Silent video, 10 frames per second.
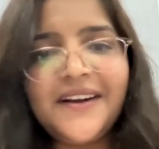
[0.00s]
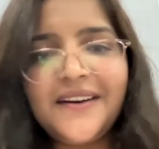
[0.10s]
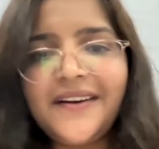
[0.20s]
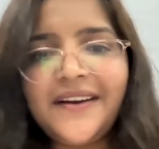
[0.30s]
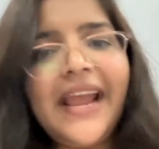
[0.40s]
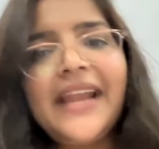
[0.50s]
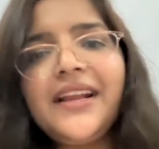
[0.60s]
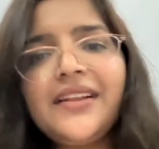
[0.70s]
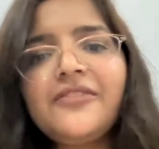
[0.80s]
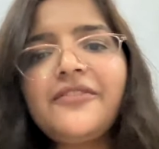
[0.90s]
uh,
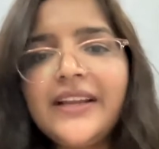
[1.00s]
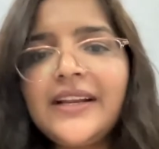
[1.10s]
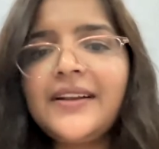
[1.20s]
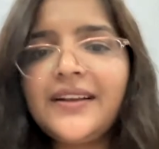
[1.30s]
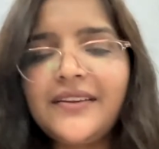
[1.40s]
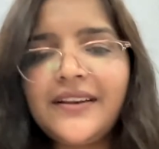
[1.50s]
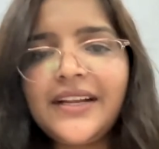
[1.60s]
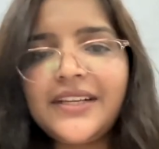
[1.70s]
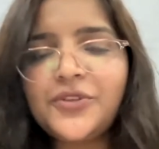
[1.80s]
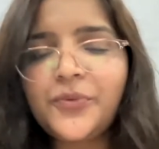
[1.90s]
any other field
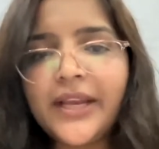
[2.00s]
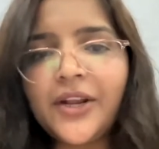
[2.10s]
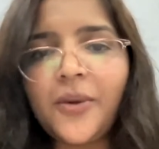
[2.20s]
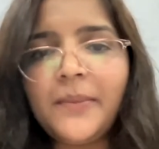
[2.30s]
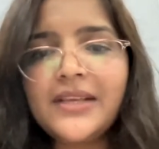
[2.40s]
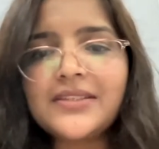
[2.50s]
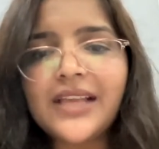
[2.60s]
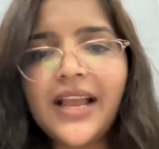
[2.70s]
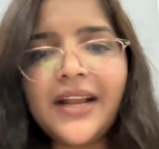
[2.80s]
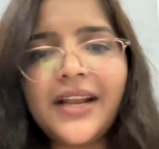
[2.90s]
related to economics
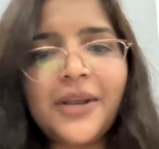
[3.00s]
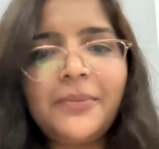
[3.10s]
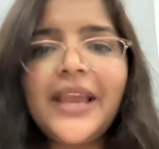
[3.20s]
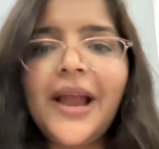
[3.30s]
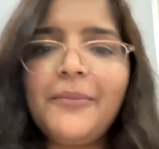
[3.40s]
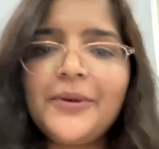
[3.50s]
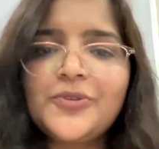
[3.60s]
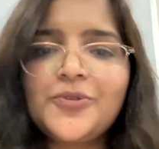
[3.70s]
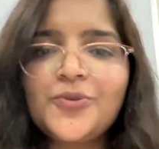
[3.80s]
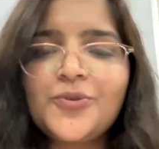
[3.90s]
and i'll be happy
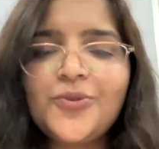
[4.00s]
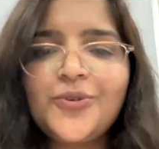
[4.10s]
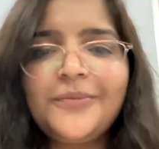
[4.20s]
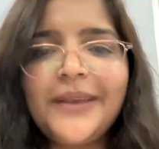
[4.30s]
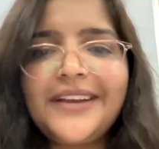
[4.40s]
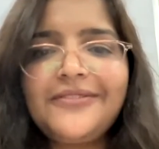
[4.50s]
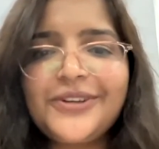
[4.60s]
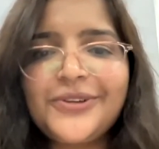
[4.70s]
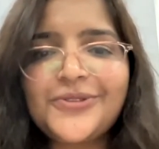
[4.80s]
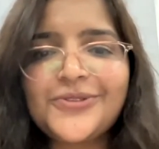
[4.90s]
to make
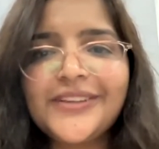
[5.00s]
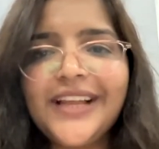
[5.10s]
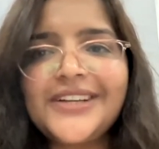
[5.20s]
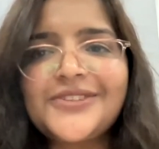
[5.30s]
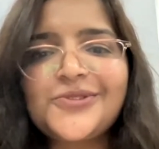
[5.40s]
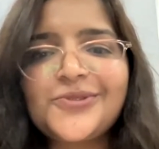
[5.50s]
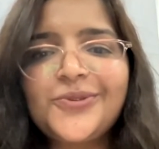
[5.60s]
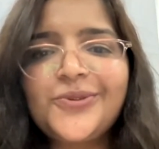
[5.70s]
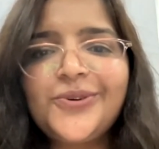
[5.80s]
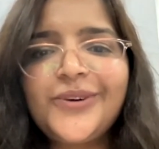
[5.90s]
videos on that
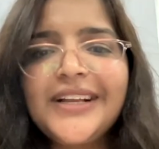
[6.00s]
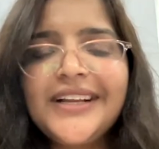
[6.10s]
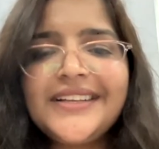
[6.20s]
so